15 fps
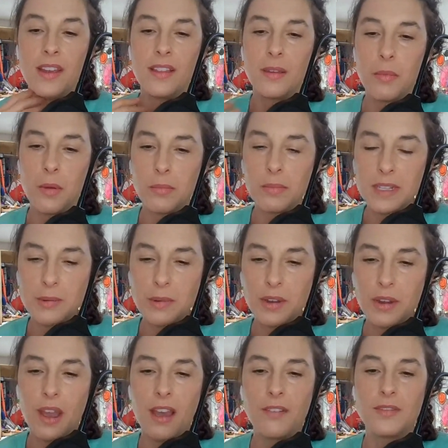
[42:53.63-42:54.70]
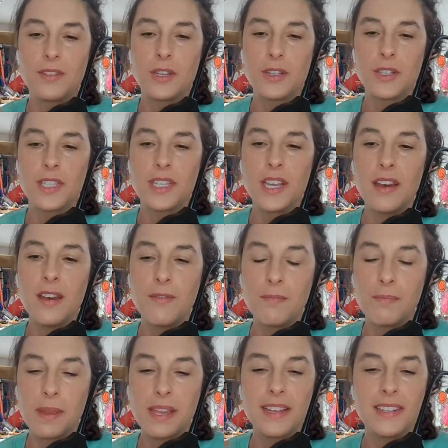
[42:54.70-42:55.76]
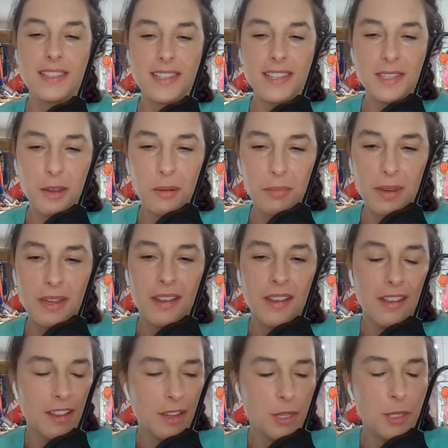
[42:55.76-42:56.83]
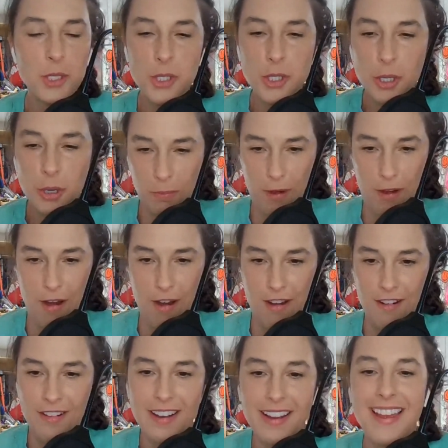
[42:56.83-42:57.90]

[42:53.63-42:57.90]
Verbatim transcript: the moments where you have to yourself because this is going to be super hard